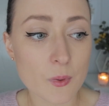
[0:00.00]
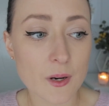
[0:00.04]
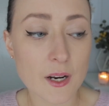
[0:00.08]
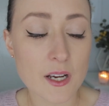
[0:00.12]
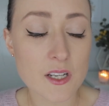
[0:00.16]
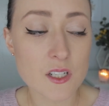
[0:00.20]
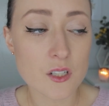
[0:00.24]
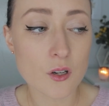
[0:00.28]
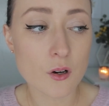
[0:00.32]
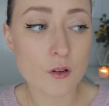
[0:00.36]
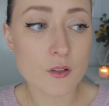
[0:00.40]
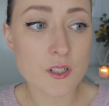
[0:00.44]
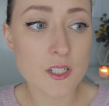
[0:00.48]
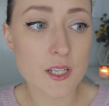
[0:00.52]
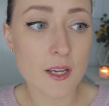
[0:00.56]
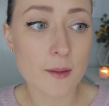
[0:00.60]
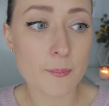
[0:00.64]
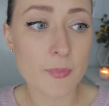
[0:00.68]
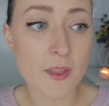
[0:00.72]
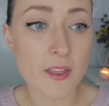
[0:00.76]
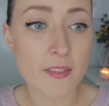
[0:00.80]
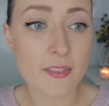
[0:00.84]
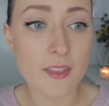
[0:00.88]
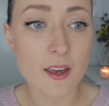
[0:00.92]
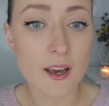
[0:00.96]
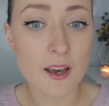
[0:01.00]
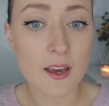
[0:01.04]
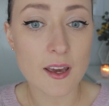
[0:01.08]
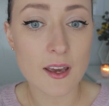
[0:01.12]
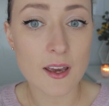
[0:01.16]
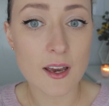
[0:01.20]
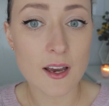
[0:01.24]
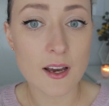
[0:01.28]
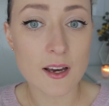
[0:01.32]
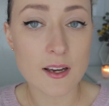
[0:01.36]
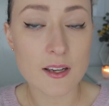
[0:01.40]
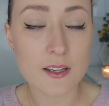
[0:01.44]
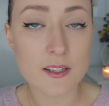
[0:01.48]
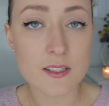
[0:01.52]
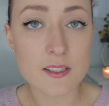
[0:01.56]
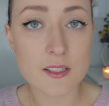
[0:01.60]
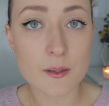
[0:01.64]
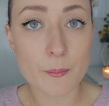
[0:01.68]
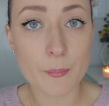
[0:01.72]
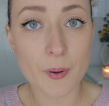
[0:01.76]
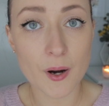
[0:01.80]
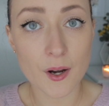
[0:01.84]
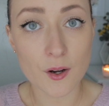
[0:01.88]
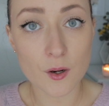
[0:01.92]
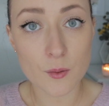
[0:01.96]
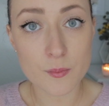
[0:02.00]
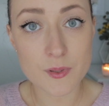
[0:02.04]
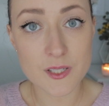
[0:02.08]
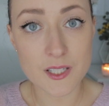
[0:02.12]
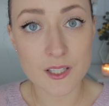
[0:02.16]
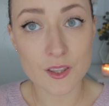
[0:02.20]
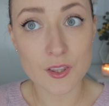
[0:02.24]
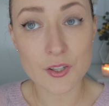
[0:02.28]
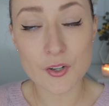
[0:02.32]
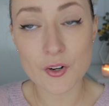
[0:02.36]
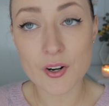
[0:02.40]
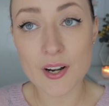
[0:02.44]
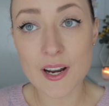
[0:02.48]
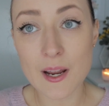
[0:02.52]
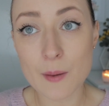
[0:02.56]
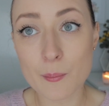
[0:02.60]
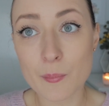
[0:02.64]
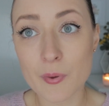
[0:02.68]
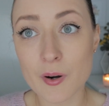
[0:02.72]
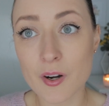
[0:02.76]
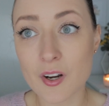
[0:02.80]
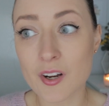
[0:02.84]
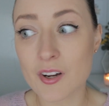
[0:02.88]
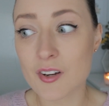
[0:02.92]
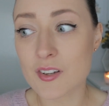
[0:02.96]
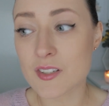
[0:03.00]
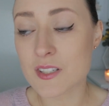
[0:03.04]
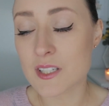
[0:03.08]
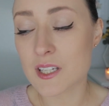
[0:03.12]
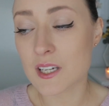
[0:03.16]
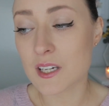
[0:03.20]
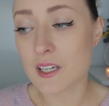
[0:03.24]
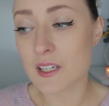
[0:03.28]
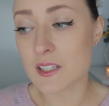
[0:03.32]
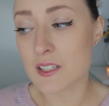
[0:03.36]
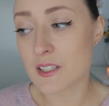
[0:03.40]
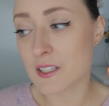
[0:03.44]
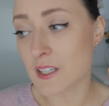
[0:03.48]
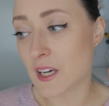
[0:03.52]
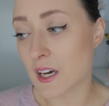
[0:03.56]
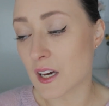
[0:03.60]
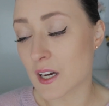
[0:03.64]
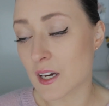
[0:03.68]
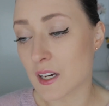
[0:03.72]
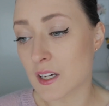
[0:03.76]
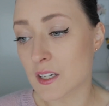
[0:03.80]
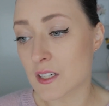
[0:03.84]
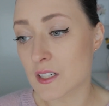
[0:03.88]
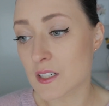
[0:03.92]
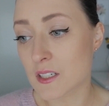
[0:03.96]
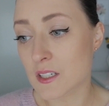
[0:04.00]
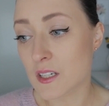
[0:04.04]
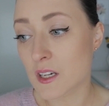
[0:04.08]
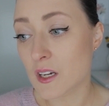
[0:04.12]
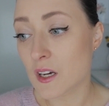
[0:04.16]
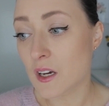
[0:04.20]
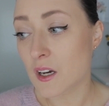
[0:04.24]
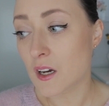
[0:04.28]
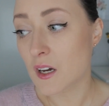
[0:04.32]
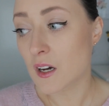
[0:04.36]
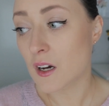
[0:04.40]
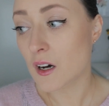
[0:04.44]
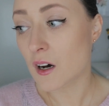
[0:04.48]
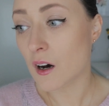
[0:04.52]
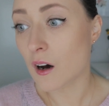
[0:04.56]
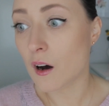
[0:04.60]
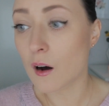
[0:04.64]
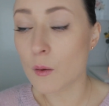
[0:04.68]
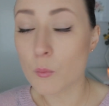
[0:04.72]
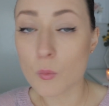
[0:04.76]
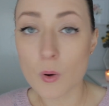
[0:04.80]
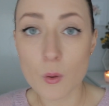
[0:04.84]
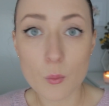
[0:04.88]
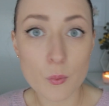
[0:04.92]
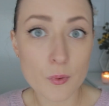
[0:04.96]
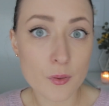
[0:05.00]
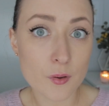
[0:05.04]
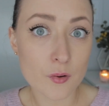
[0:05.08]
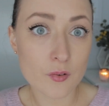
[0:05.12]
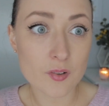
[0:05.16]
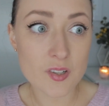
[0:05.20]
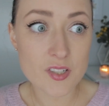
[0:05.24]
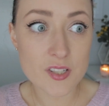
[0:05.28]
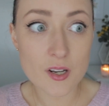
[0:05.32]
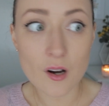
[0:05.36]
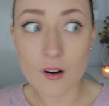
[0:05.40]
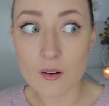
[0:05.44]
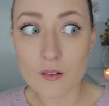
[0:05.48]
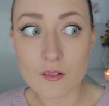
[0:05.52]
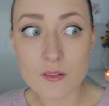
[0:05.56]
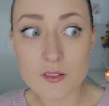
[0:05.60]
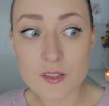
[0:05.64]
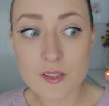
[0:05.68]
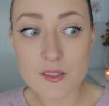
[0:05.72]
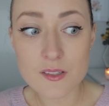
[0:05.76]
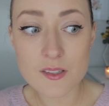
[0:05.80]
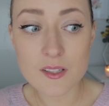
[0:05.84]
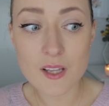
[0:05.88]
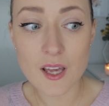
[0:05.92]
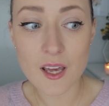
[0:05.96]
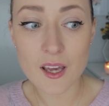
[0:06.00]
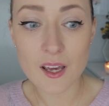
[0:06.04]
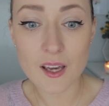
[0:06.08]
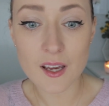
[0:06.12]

When I told Tim that they had biopsied three embryos, he said, "Um, what were the results?"